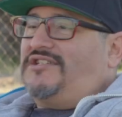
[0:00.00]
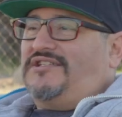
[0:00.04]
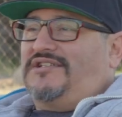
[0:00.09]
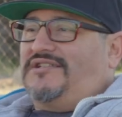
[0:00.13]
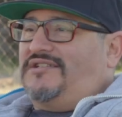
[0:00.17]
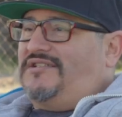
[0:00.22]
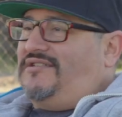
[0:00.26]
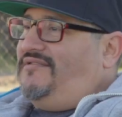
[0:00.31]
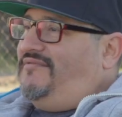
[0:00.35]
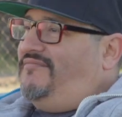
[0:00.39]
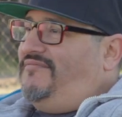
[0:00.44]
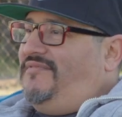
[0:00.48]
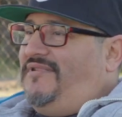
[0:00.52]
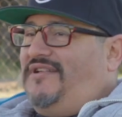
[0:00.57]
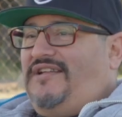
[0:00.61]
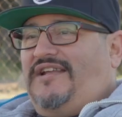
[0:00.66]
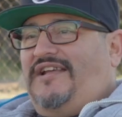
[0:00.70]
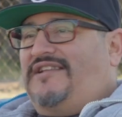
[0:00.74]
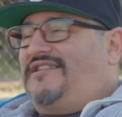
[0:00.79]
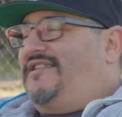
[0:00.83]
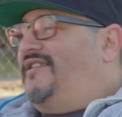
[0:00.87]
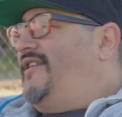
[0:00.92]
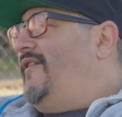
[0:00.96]
just
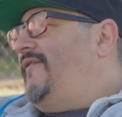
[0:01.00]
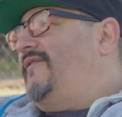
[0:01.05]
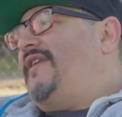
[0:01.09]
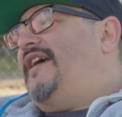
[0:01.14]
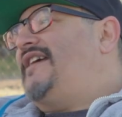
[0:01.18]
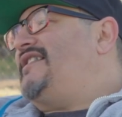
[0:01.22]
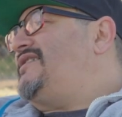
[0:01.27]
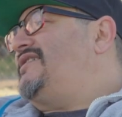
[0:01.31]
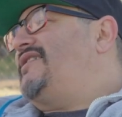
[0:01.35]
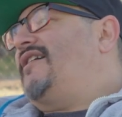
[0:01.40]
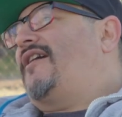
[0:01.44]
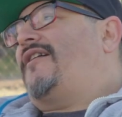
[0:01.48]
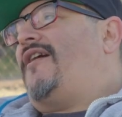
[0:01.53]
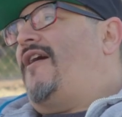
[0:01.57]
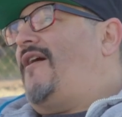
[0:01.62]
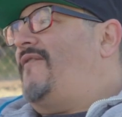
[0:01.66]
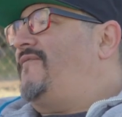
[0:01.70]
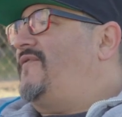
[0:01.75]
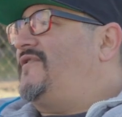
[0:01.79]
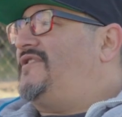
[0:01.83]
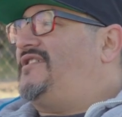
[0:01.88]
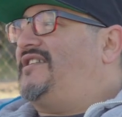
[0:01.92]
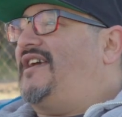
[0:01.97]
it's the
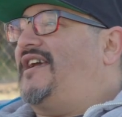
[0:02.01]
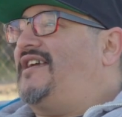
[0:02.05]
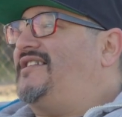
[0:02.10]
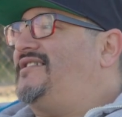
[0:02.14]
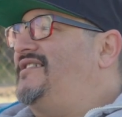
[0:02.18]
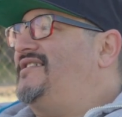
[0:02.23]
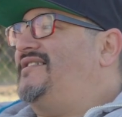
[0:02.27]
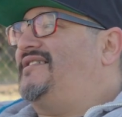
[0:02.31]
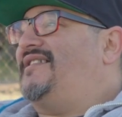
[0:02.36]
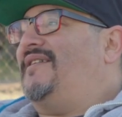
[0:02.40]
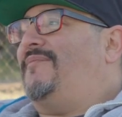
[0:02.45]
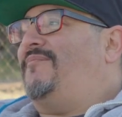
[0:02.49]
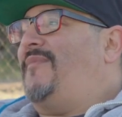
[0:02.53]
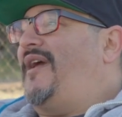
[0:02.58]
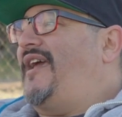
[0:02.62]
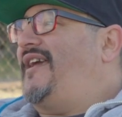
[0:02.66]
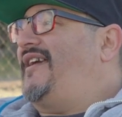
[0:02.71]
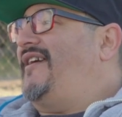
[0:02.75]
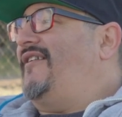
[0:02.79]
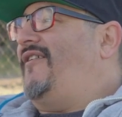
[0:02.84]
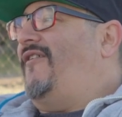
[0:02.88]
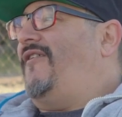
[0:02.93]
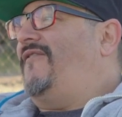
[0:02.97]
conversations that
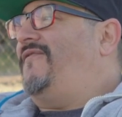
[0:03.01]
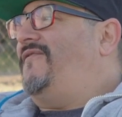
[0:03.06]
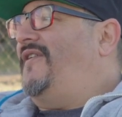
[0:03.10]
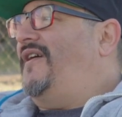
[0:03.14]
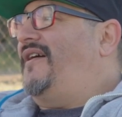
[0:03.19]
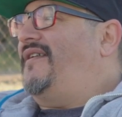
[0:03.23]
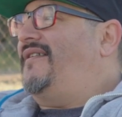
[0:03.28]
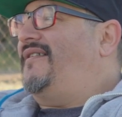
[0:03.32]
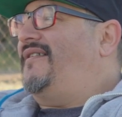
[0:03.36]
make it all fun.